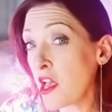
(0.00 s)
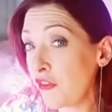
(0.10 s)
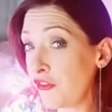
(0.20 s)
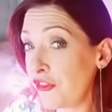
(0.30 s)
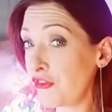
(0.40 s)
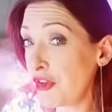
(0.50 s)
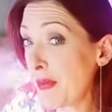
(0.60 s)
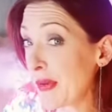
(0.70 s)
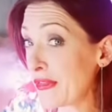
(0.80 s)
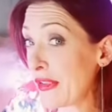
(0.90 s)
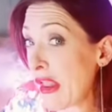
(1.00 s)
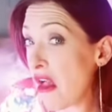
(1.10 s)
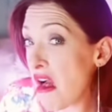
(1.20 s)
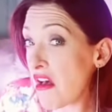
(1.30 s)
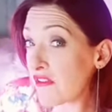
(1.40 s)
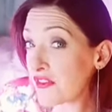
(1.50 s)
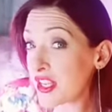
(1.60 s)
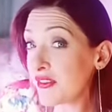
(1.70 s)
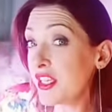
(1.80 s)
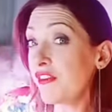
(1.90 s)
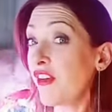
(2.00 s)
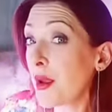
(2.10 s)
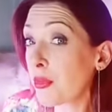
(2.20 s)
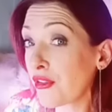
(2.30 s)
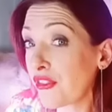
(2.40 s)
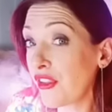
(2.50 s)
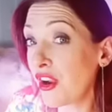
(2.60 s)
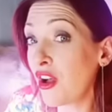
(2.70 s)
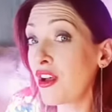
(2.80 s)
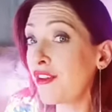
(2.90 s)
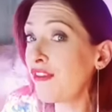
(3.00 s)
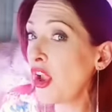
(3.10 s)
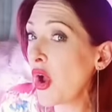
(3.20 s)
50% off, 75% off,